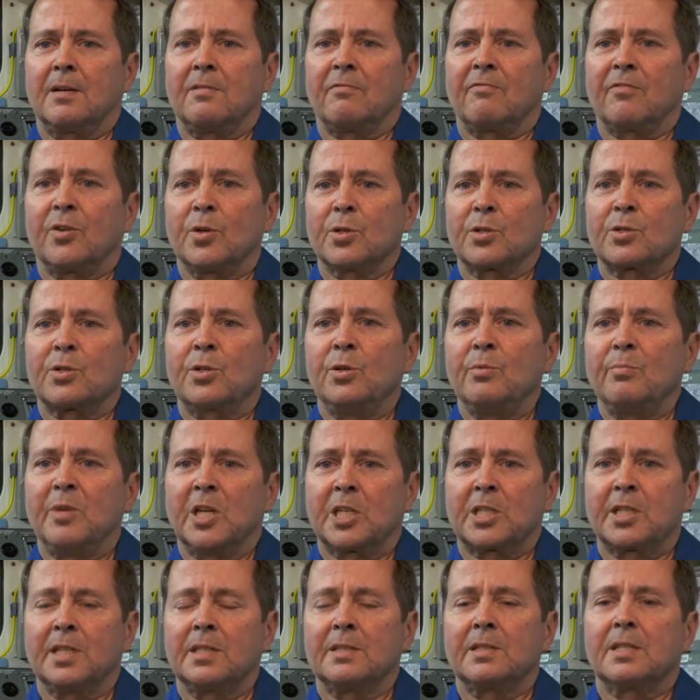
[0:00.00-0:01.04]
First two
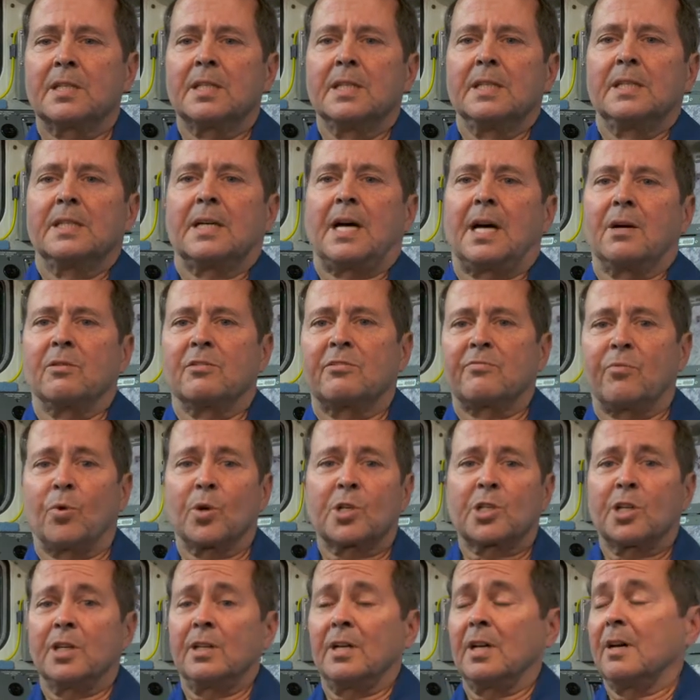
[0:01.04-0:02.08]
missions, I was
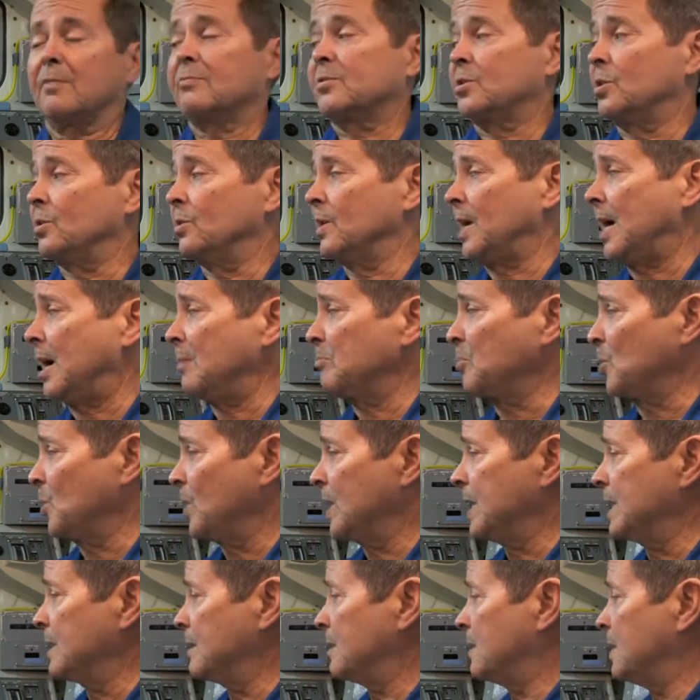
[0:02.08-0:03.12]
fortunate enough to
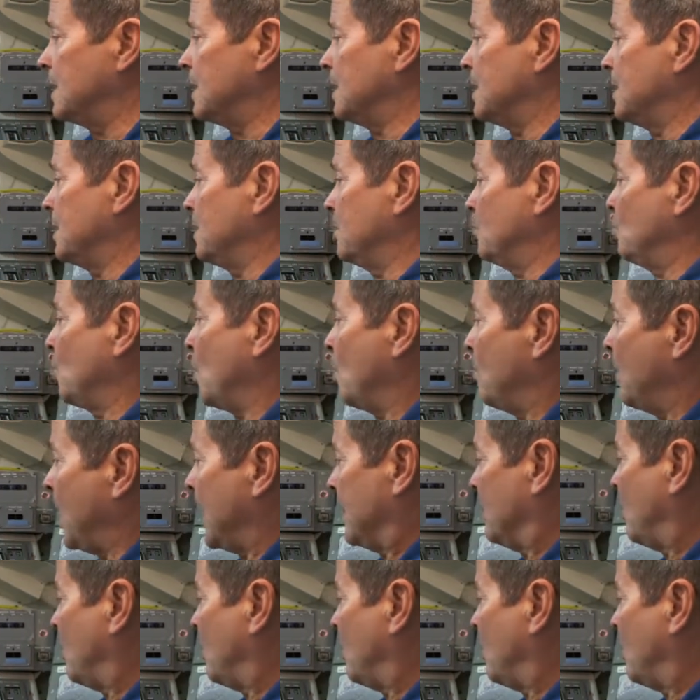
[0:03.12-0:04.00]
operate the robot